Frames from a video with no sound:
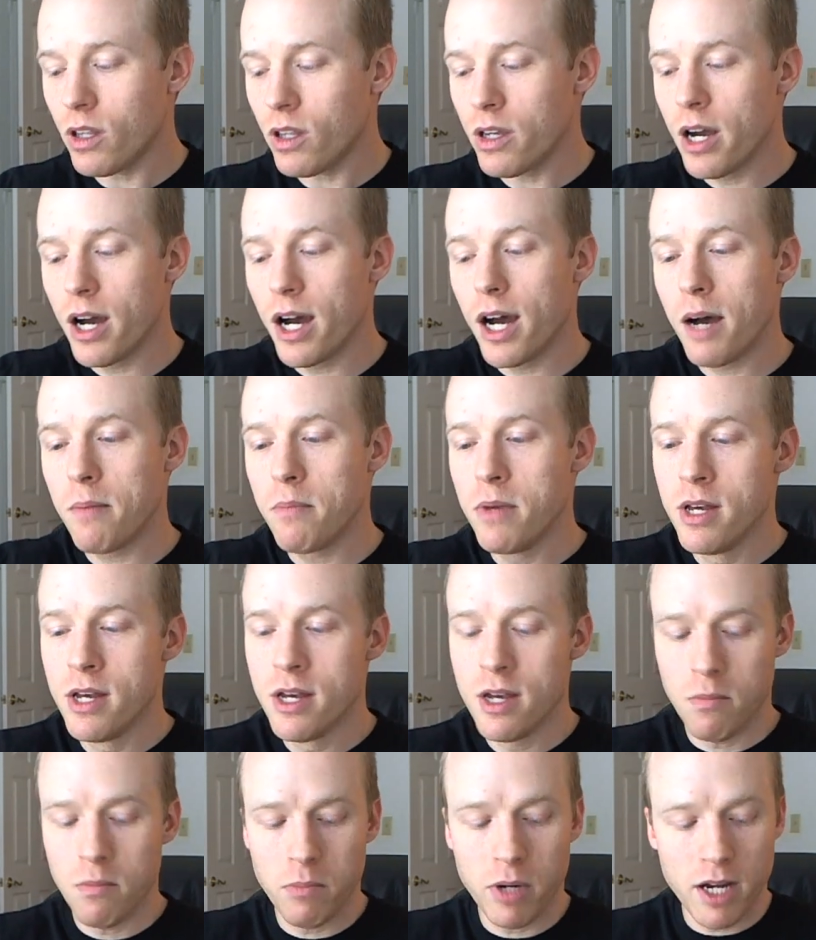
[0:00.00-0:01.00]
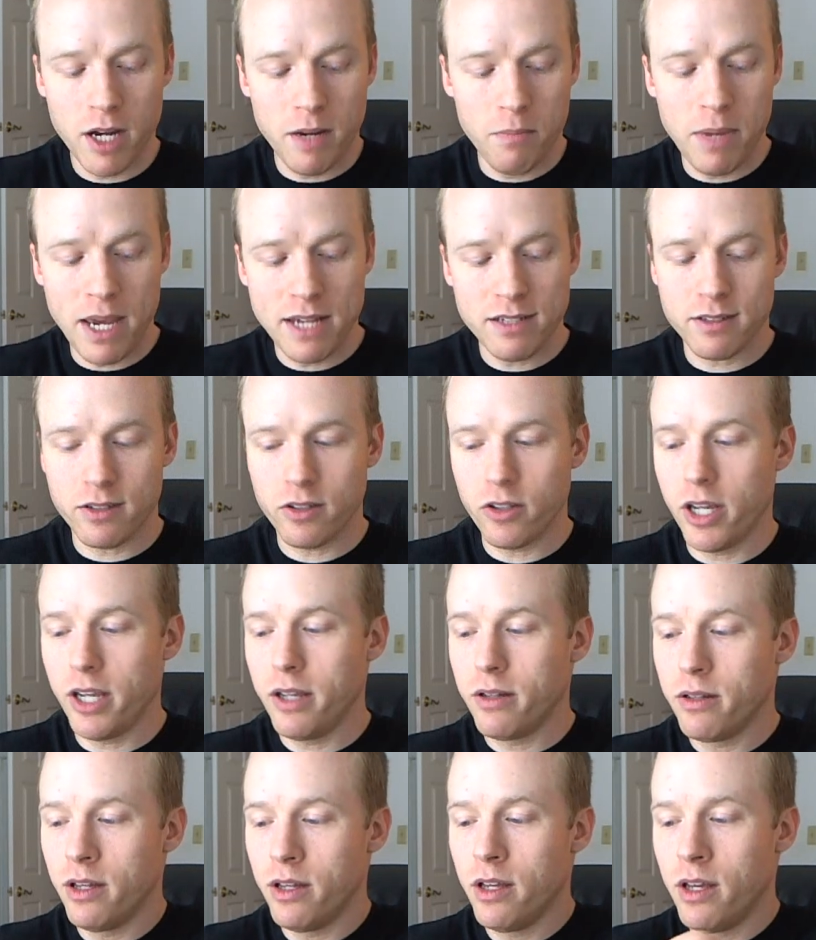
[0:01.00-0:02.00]
but
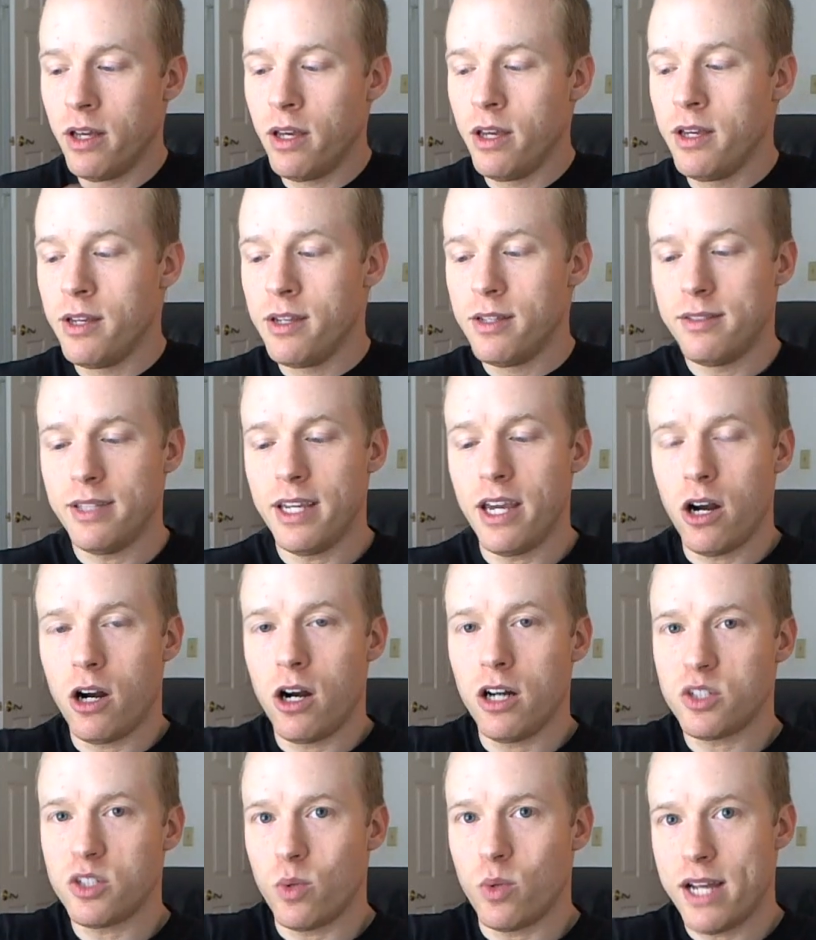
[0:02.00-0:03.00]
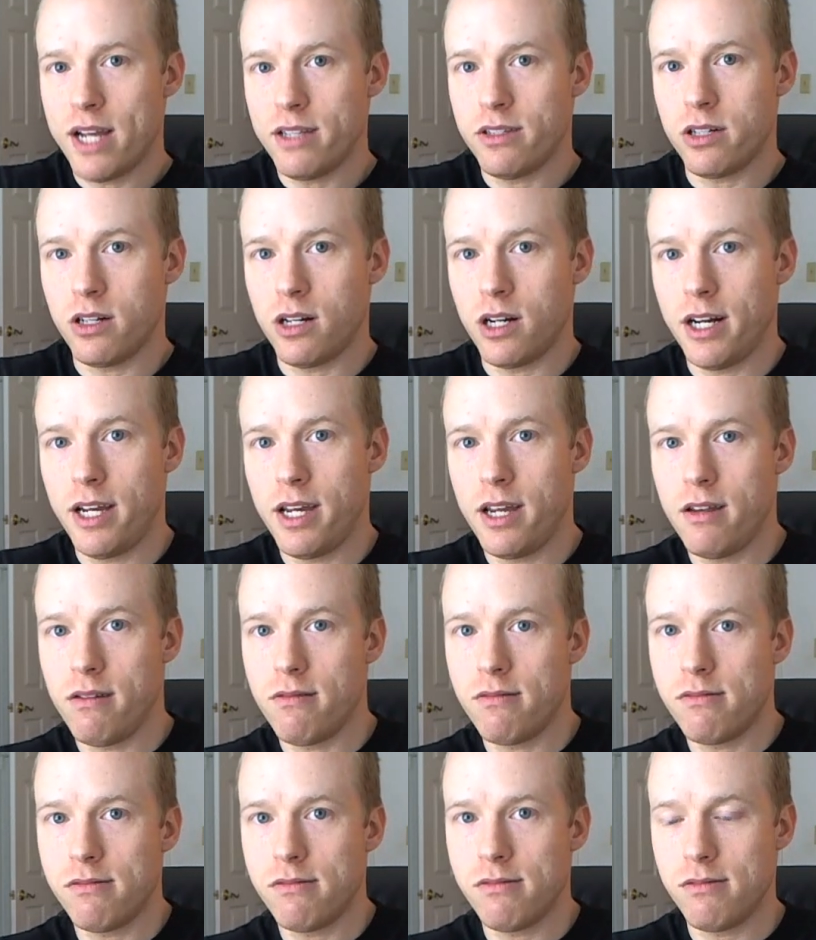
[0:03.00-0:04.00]
basically, see, it hurts when I turn it.
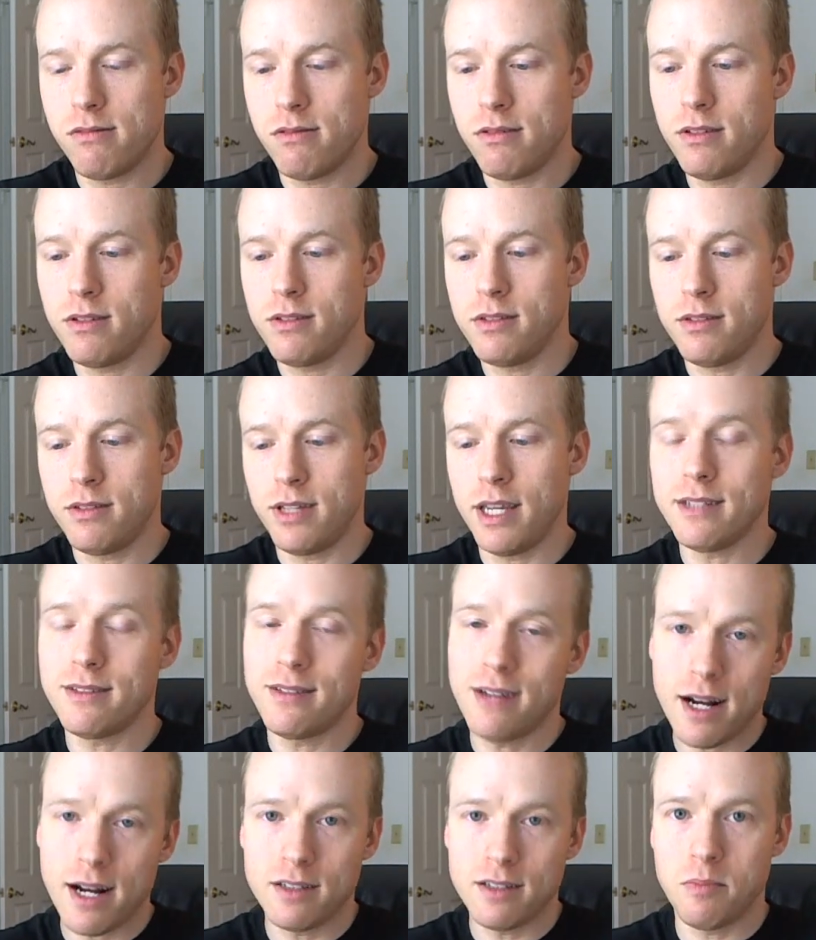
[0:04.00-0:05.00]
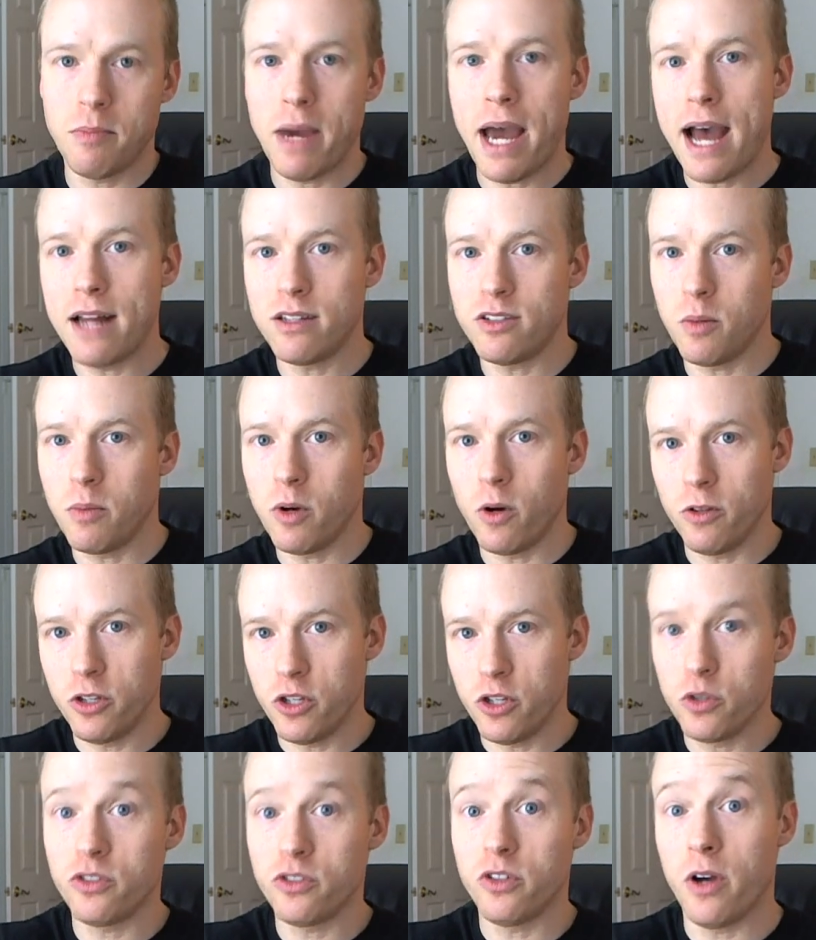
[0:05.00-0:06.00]
See, it's not as bad. So, but
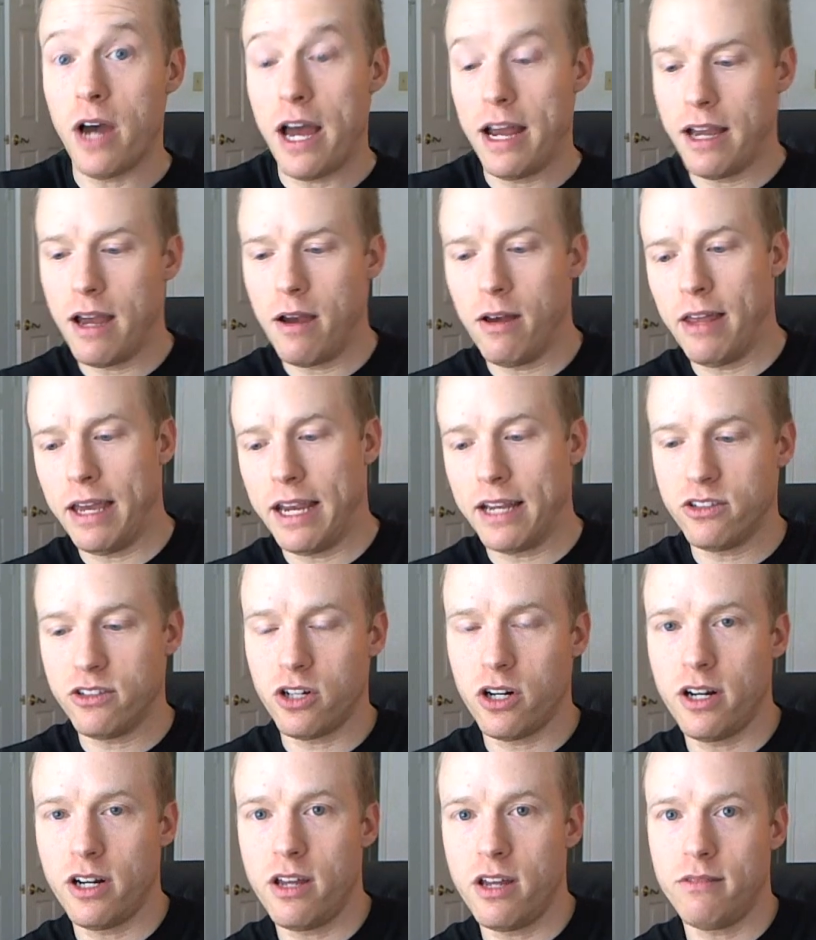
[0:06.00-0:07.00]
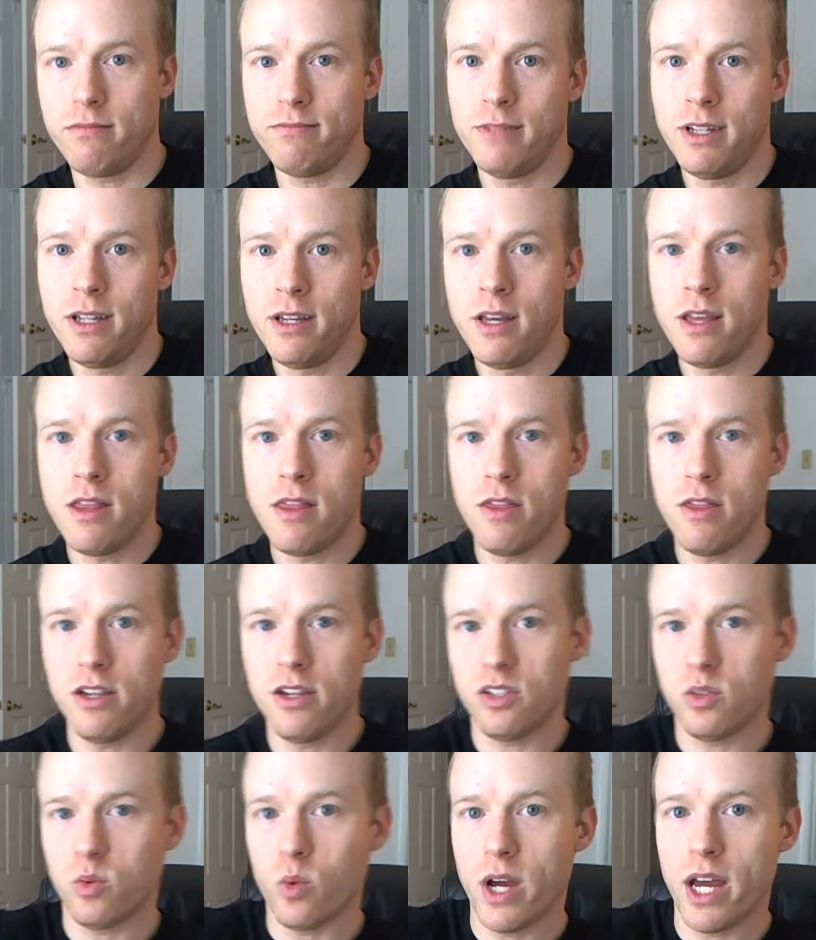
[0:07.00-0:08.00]
used to, I turn it
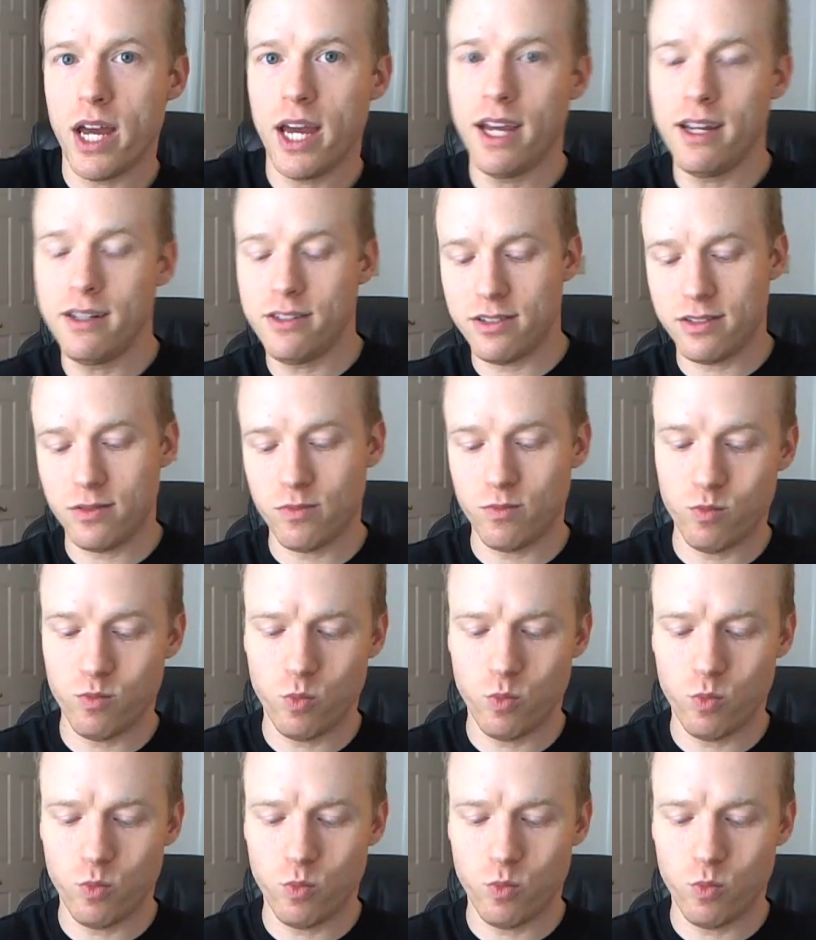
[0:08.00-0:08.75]
this way and just